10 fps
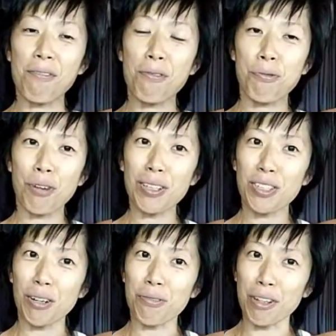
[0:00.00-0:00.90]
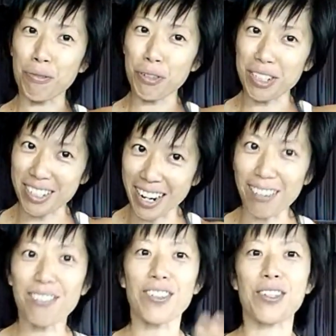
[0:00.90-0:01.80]
front of their foot
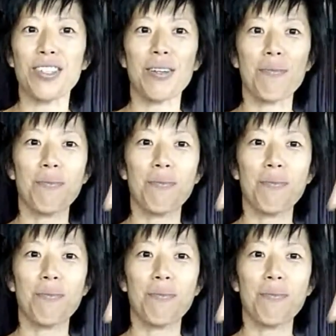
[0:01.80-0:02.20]
down first.